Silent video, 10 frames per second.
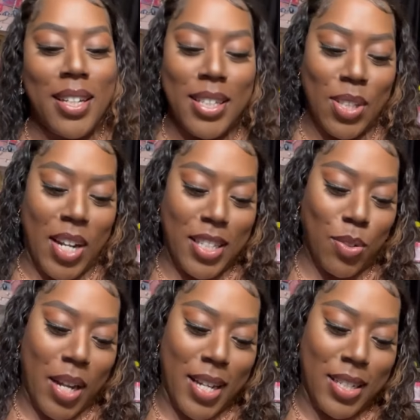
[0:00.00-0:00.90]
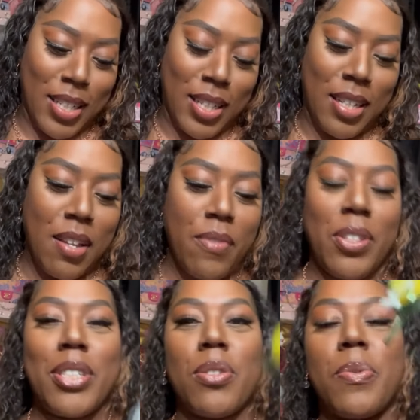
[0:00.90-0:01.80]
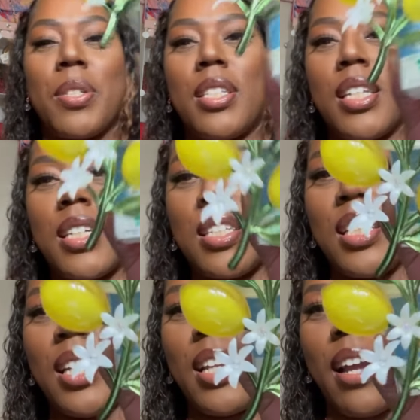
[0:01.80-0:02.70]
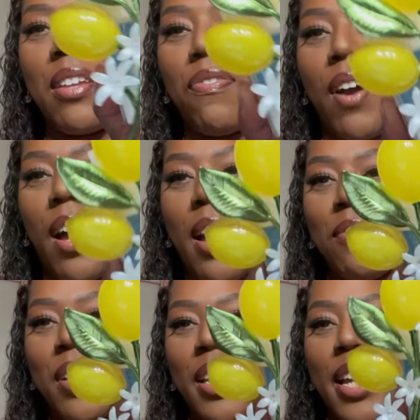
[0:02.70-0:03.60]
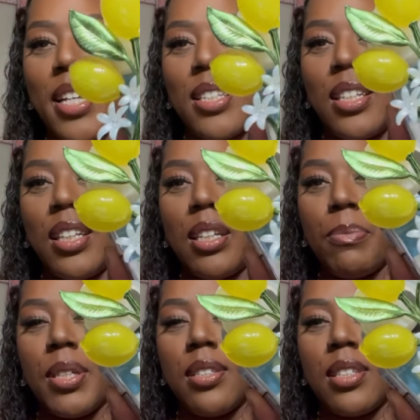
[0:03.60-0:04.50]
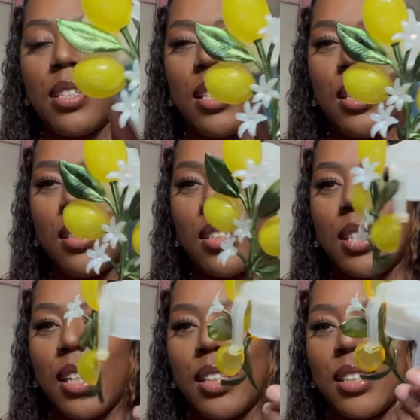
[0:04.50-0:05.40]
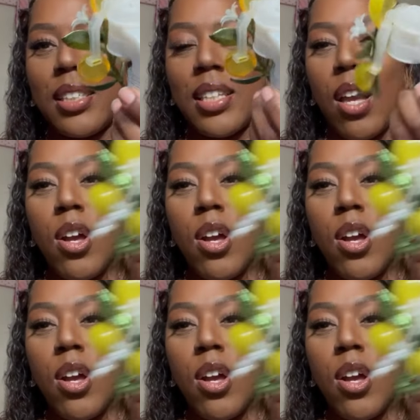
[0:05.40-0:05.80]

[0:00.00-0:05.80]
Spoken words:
So that's what I did. This one was $16.95 and it has the lemons and it looks like this.